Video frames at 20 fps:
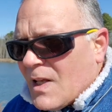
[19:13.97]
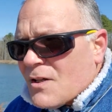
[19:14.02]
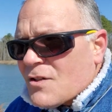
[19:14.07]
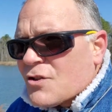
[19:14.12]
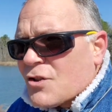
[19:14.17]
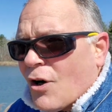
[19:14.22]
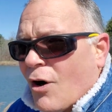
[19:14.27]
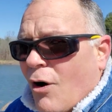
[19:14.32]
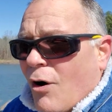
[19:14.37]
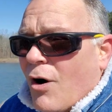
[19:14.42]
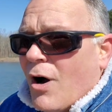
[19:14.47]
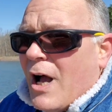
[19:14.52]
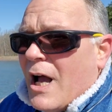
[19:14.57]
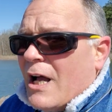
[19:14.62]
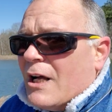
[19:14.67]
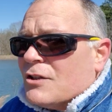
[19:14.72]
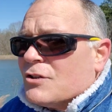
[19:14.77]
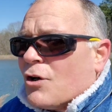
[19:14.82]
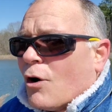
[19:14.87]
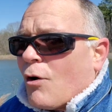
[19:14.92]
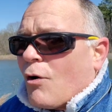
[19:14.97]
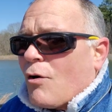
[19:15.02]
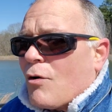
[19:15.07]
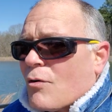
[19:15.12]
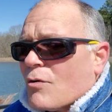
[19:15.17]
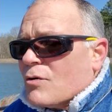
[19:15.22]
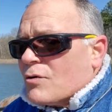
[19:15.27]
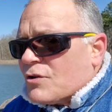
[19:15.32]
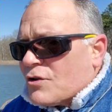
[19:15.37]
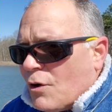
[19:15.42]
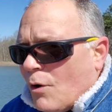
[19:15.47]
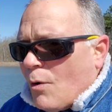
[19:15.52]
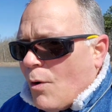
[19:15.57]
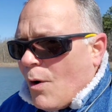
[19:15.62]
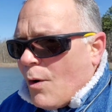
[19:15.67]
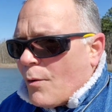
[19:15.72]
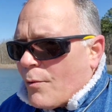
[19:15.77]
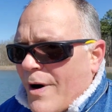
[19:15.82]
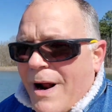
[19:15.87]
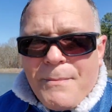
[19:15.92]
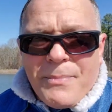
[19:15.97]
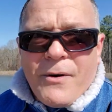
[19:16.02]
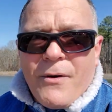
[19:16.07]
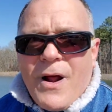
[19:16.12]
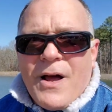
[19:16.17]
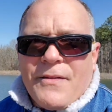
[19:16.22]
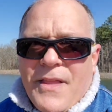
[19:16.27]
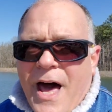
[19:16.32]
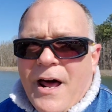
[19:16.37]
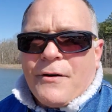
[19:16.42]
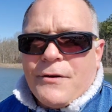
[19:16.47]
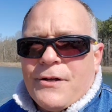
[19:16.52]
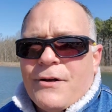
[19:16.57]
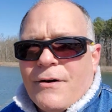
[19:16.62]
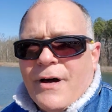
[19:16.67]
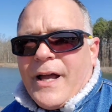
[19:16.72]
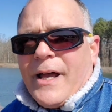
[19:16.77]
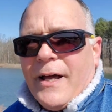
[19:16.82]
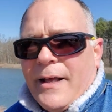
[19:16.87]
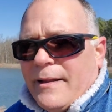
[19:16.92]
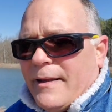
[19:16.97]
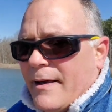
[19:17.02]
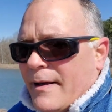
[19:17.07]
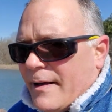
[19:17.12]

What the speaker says: So wrap around that in your head.